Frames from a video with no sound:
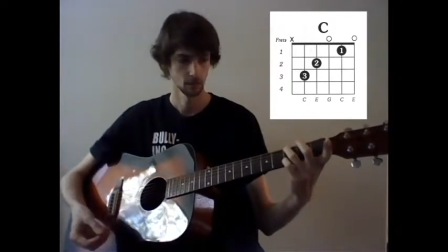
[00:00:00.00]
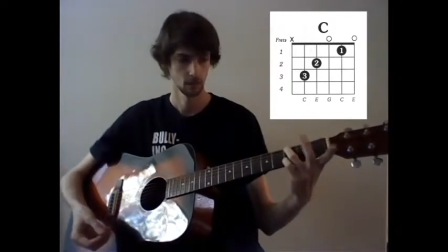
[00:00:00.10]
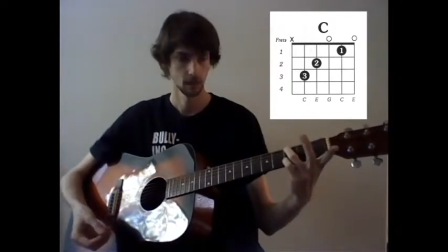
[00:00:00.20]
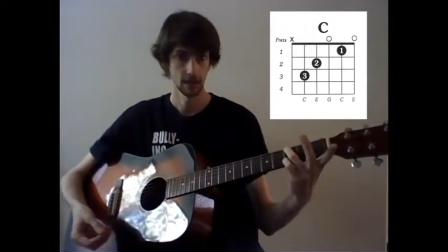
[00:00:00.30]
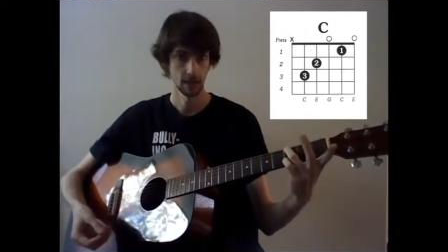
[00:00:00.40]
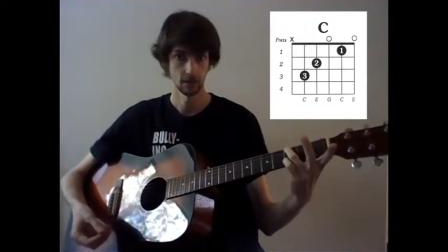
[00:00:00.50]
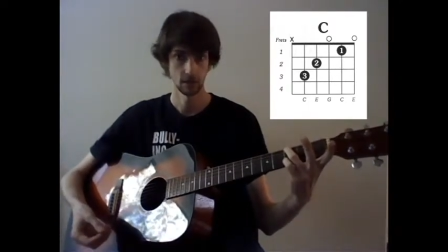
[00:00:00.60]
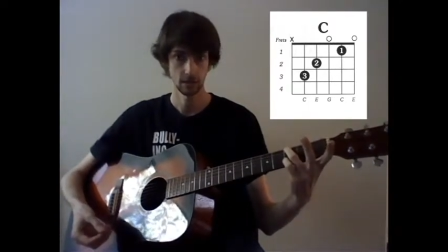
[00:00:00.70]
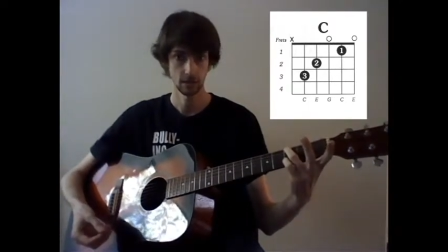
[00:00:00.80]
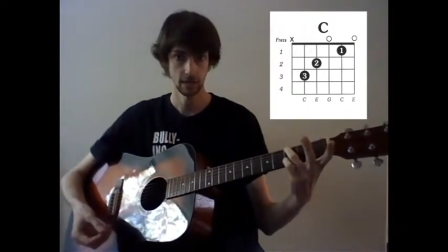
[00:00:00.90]
and then our
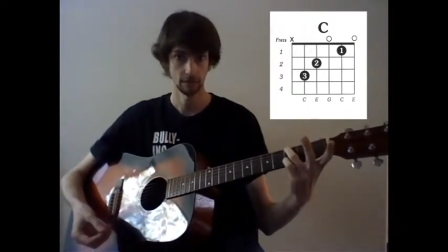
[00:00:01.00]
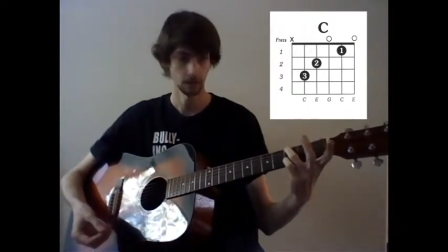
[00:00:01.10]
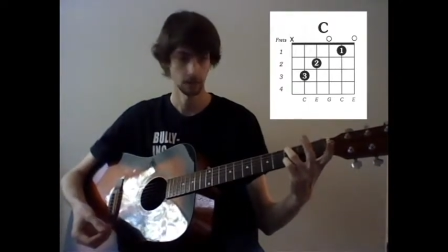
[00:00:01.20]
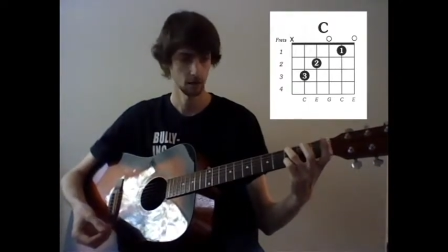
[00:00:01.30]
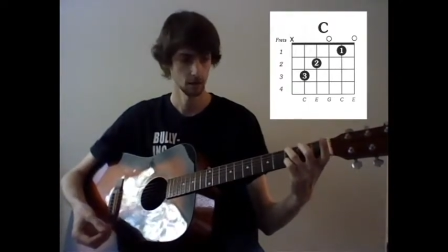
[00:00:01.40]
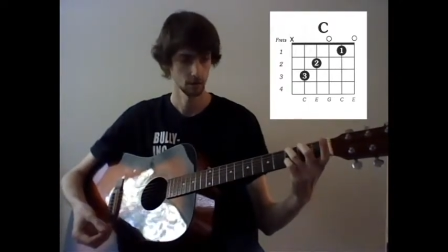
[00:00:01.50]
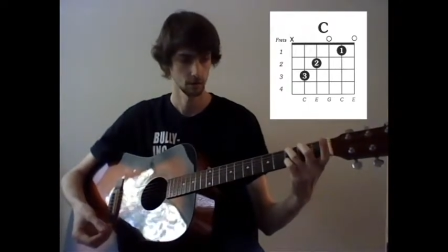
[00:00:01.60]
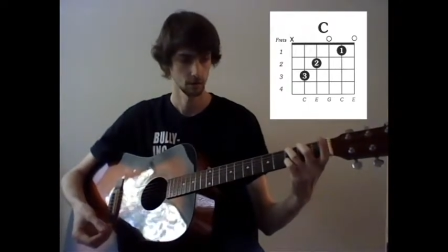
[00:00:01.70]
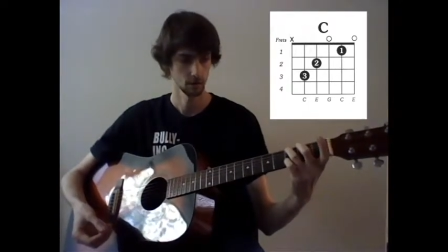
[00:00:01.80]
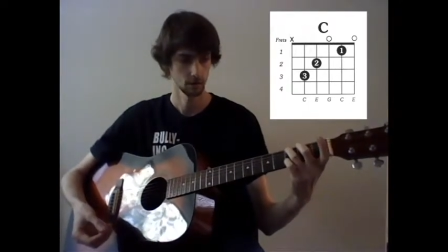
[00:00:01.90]
second finger
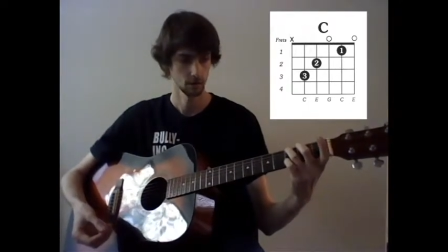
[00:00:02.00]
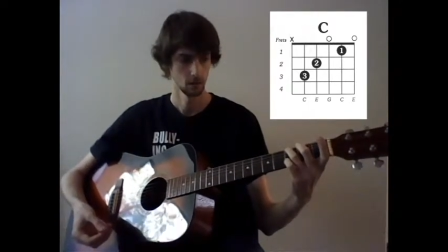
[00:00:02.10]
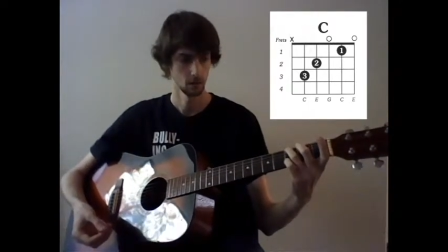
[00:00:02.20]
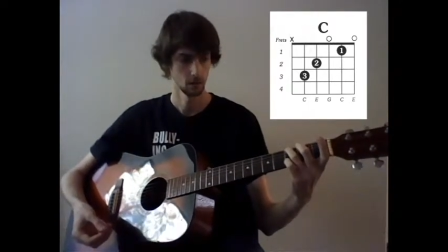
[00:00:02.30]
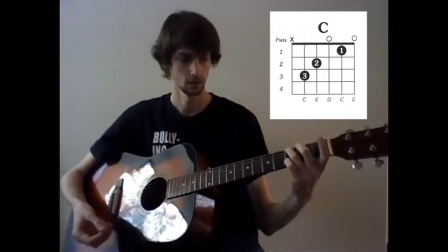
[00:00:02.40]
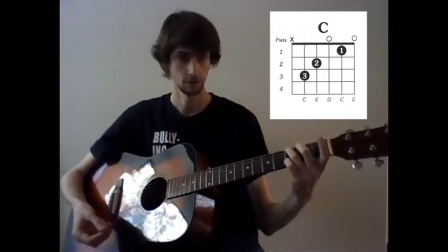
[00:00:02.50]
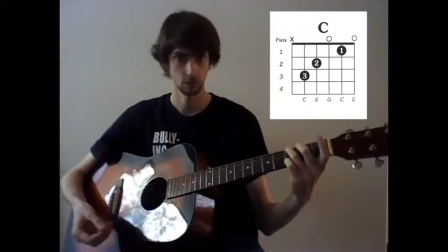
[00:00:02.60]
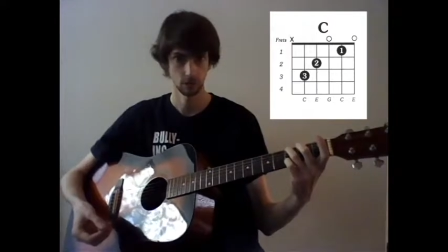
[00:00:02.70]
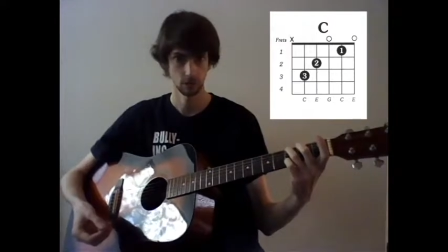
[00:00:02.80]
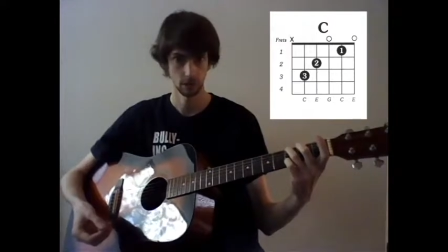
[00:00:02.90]
on the 4th
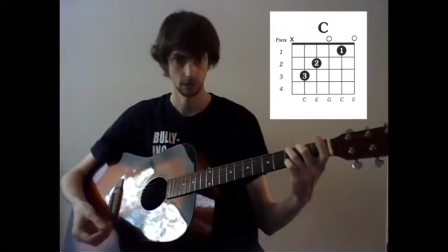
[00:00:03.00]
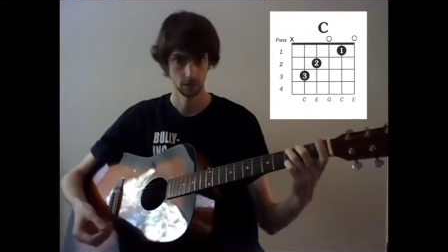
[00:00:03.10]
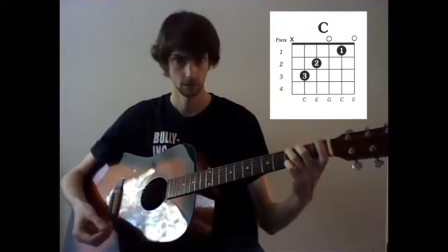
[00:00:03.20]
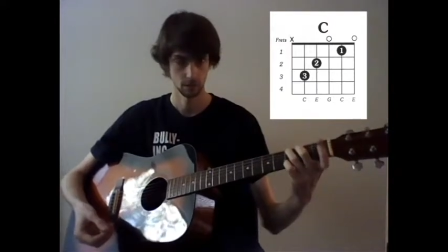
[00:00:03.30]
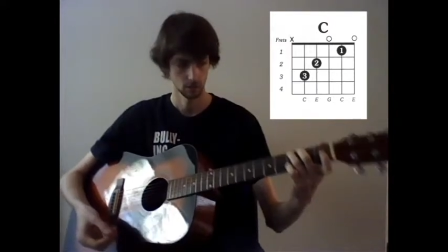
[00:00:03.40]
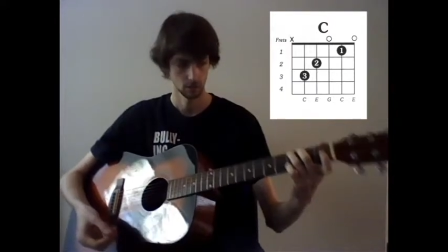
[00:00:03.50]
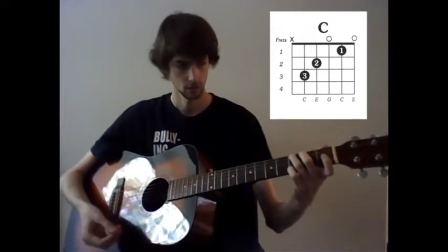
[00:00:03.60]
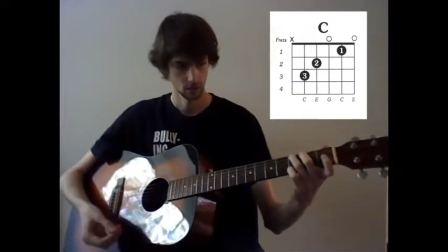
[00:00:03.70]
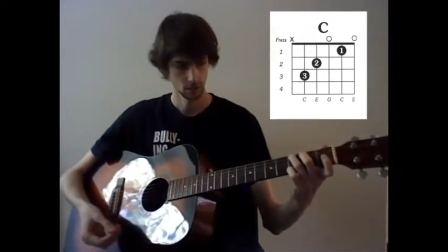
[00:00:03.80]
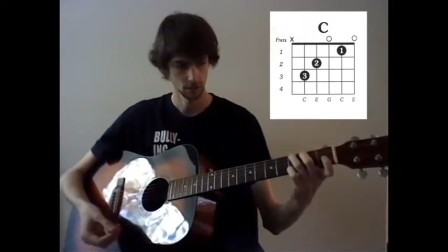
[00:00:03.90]
string
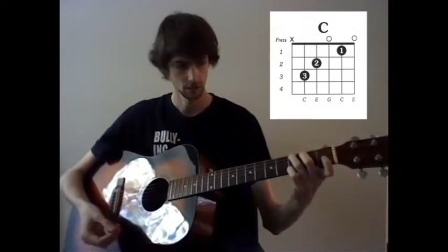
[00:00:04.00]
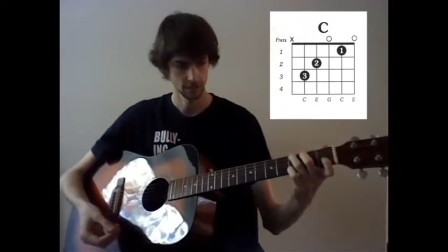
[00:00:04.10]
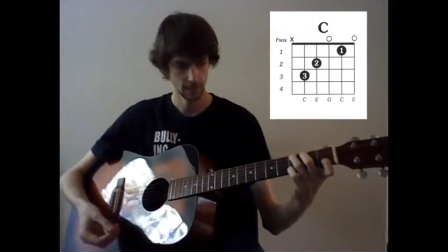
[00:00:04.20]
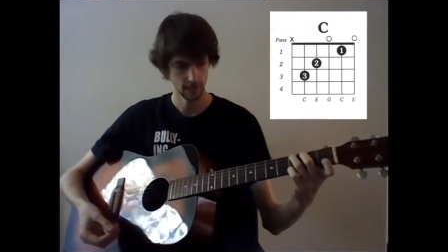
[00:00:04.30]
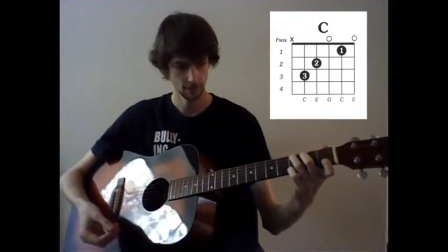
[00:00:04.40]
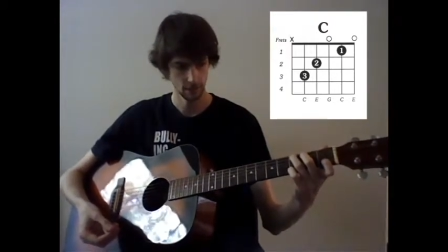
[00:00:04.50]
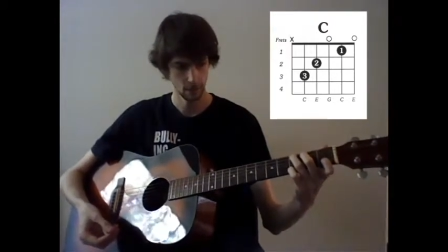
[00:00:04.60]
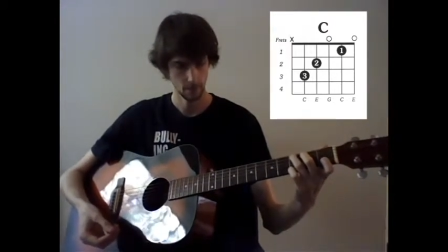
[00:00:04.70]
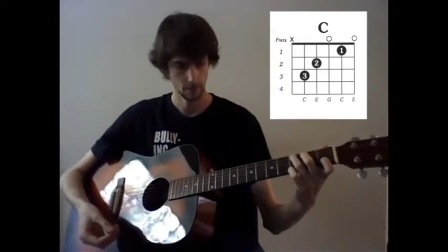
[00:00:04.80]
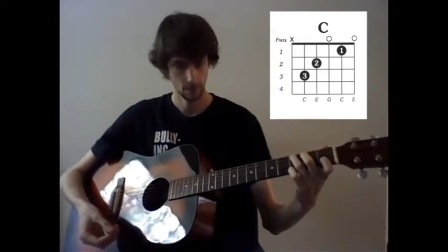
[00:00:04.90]
on the 2nd fret,
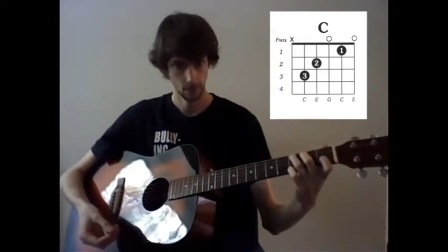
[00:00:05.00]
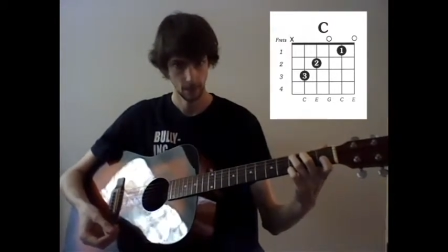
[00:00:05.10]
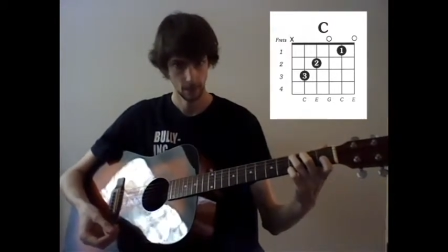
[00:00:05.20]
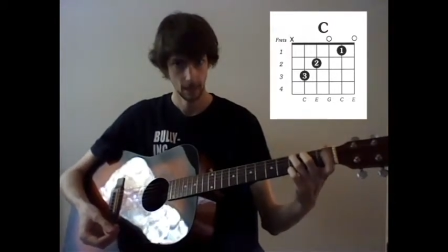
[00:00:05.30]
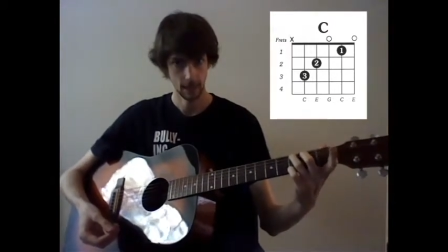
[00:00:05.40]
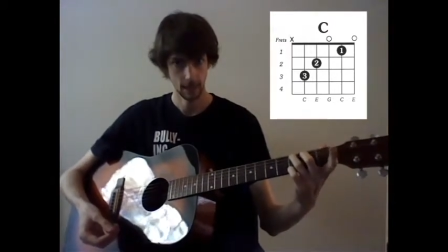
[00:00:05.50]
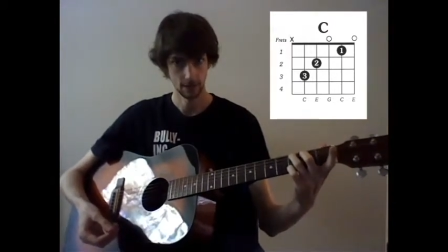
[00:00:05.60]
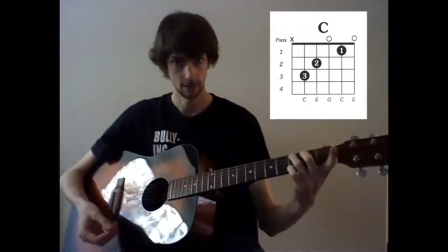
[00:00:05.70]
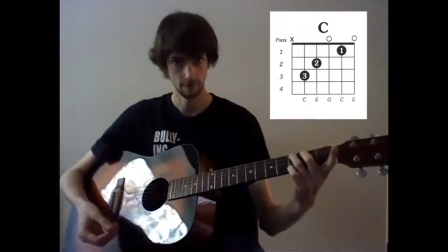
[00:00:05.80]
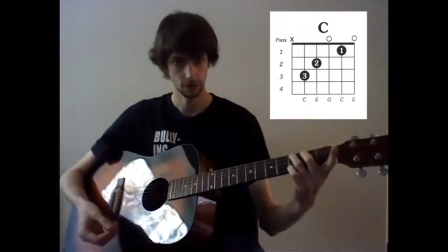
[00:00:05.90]
and then our
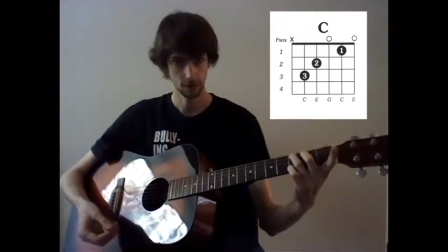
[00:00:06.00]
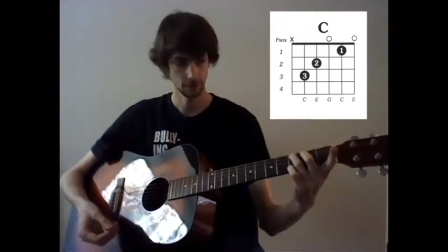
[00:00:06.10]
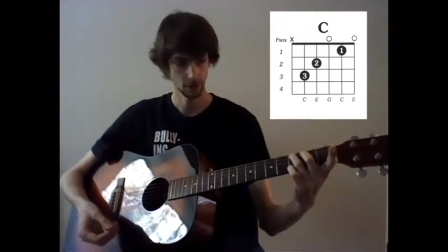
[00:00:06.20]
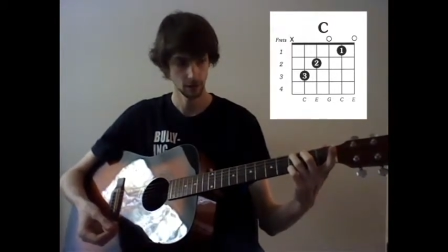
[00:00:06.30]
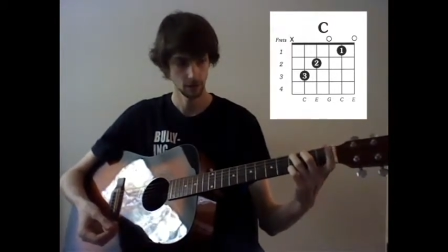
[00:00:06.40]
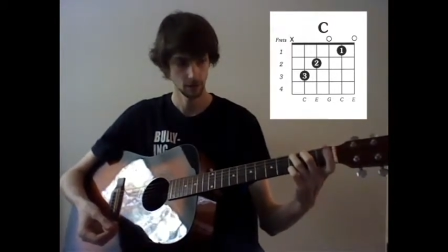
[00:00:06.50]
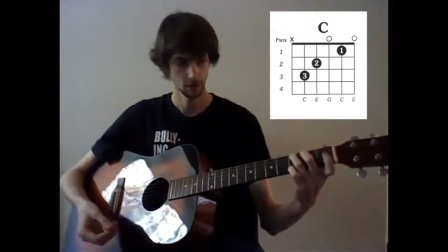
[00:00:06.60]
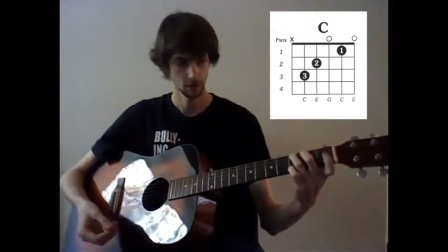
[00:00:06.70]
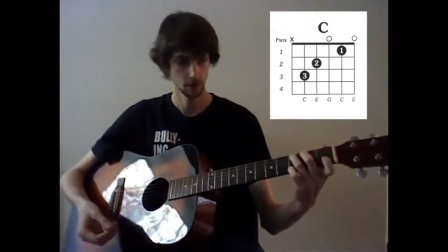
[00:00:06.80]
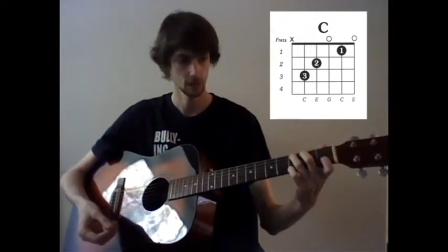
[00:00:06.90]
first finger
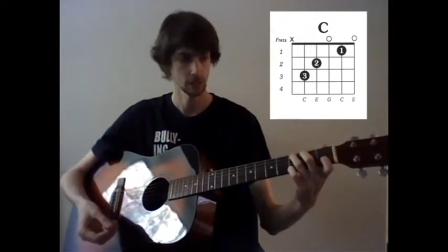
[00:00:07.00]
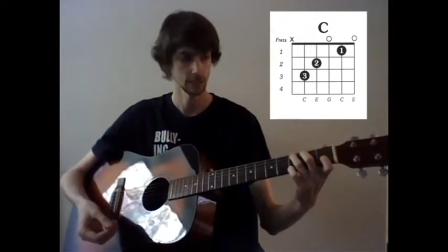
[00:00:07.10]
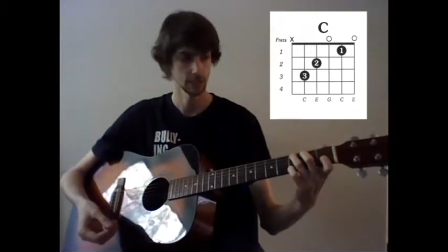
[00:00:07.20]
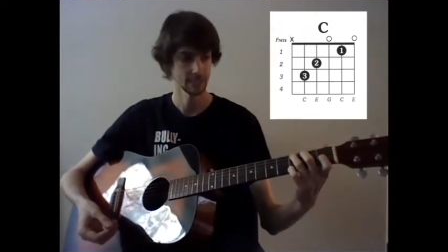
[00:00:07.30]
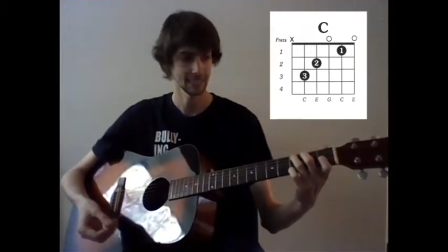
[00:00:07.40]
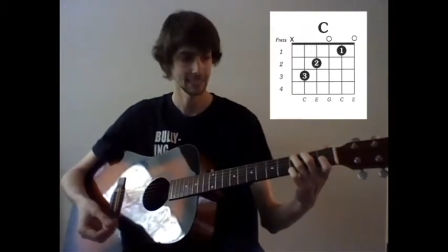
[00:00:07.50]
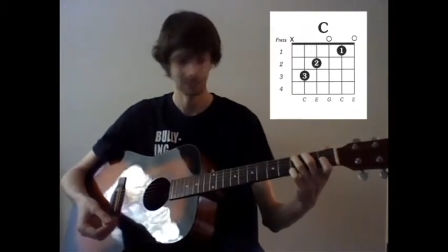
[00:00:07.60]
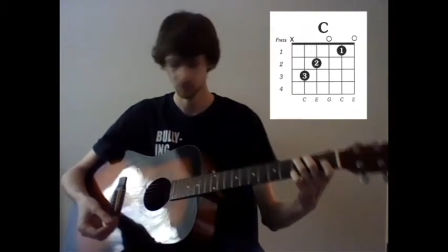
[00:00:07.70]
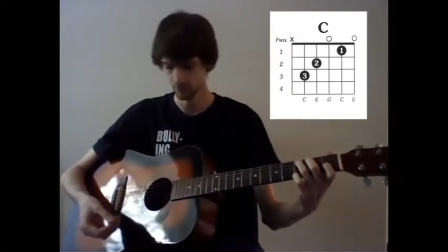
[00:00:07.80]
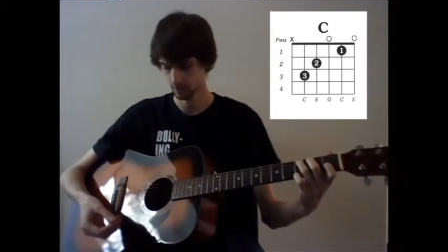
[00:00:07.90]
on the 2nd string